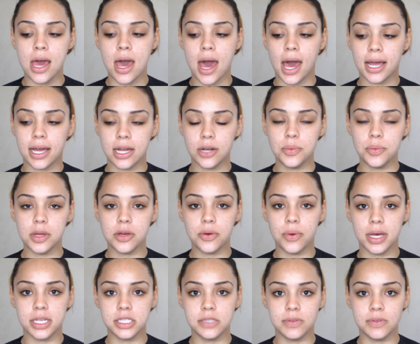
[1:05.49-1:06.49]
I got a
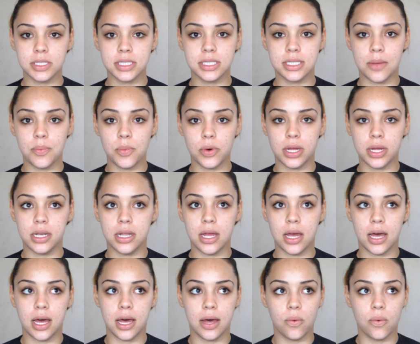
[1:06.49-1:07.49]
request for someone
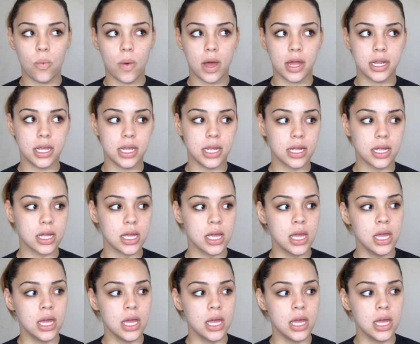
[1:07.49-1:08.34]
wanting